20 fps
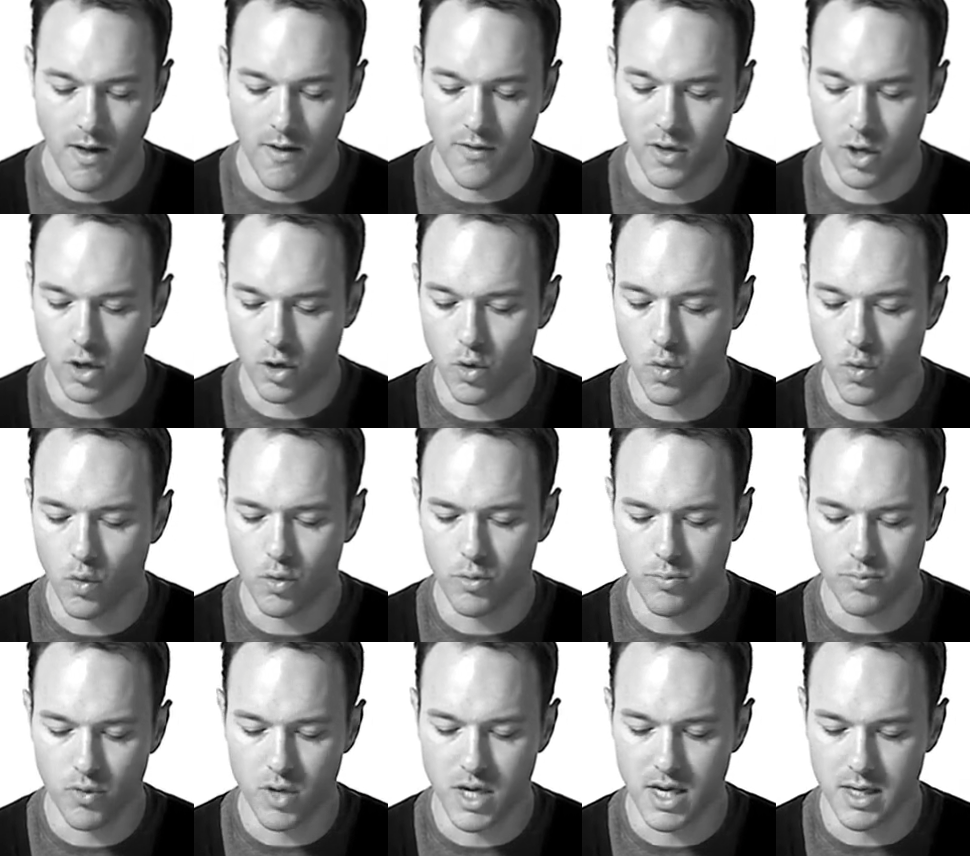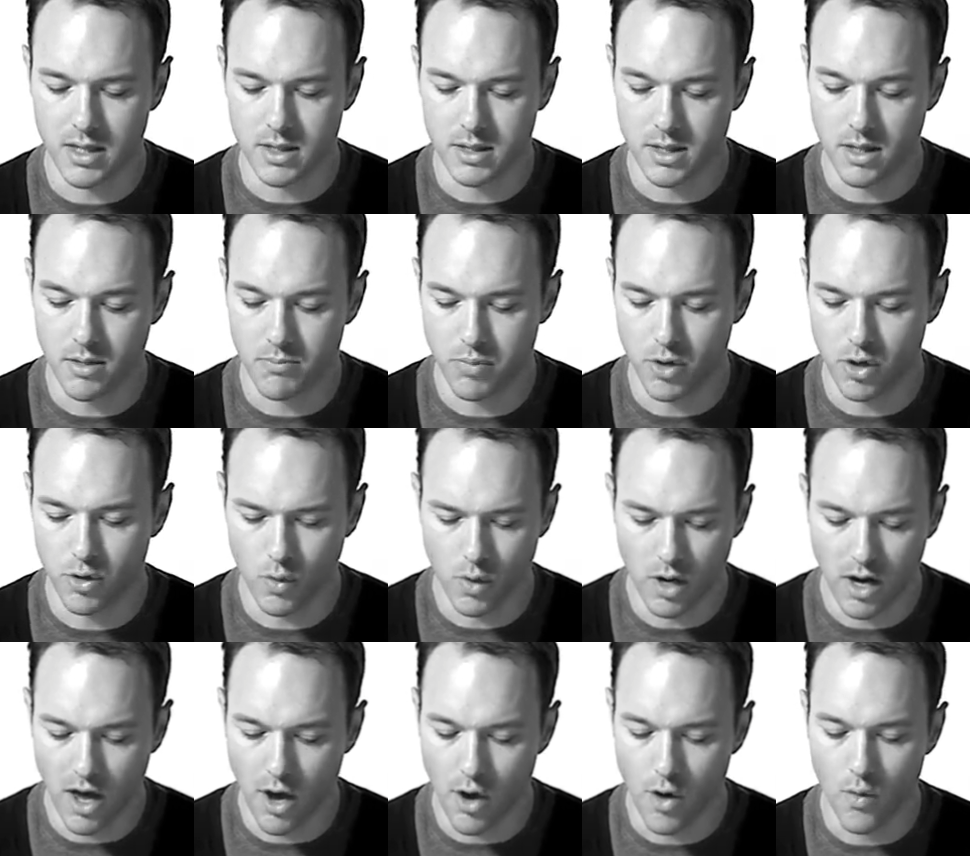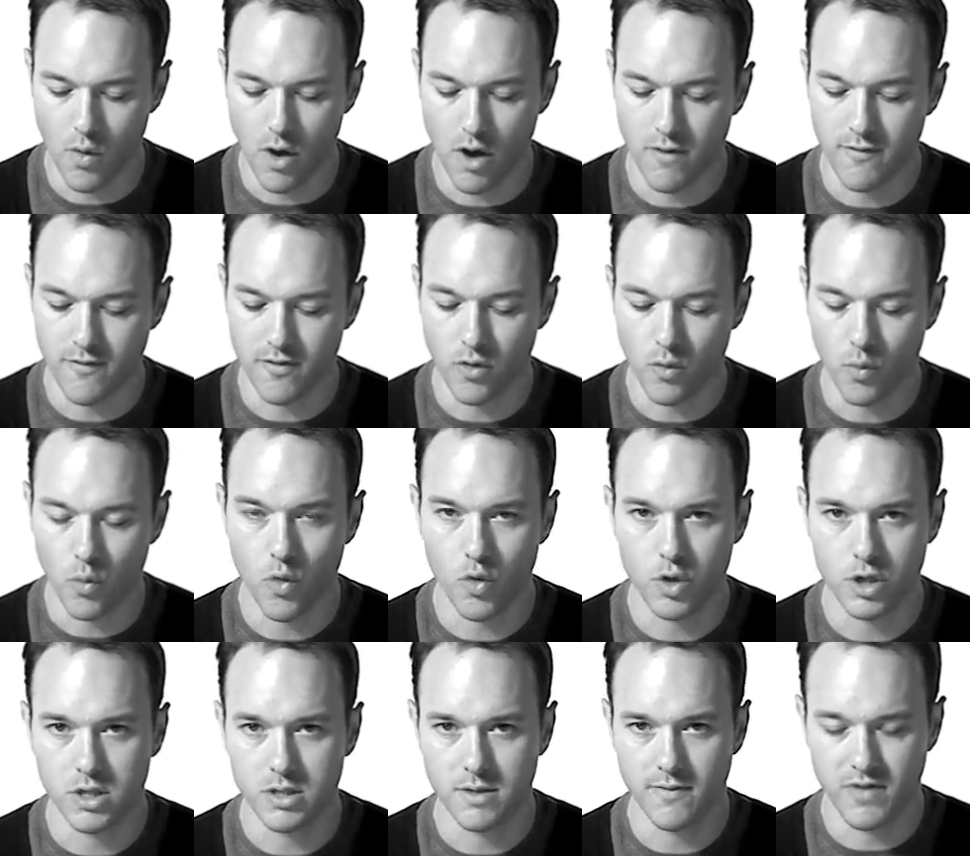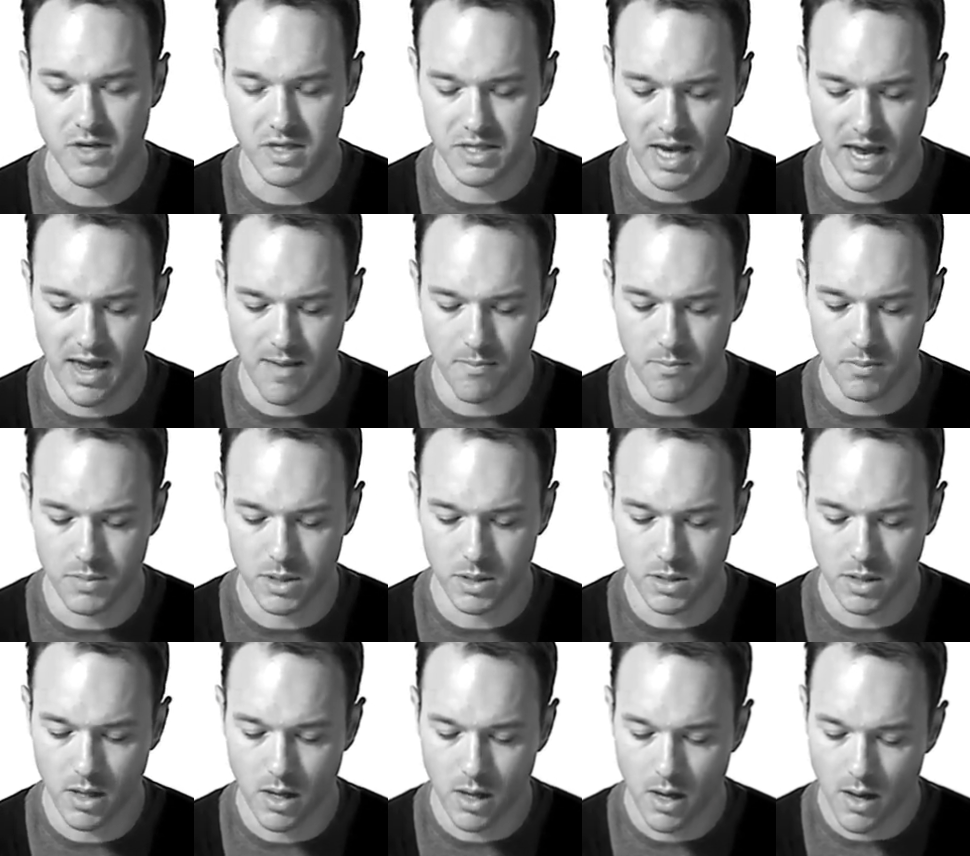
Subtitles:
The cool breeze that blew low over the waters of the Thames,